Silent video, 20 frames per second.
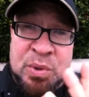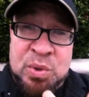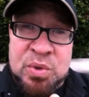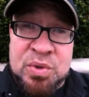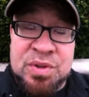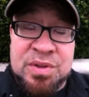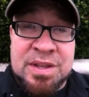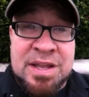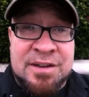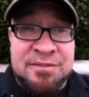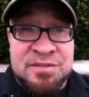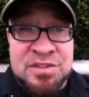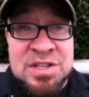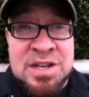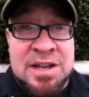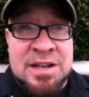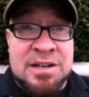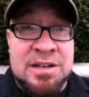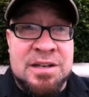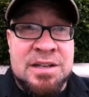both have
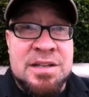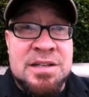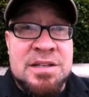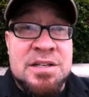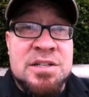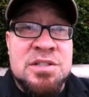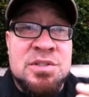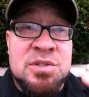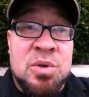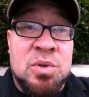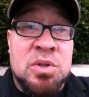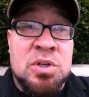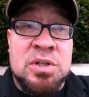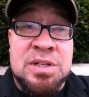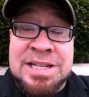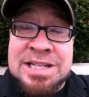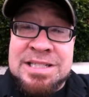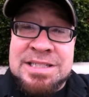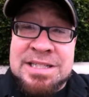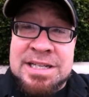done
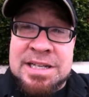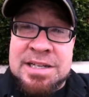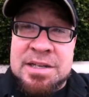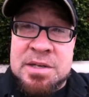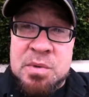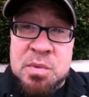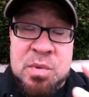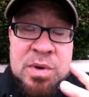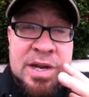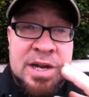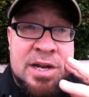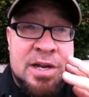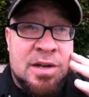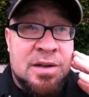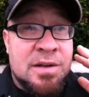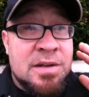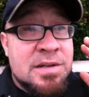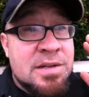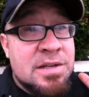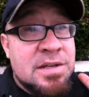solar leasing
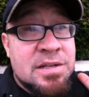where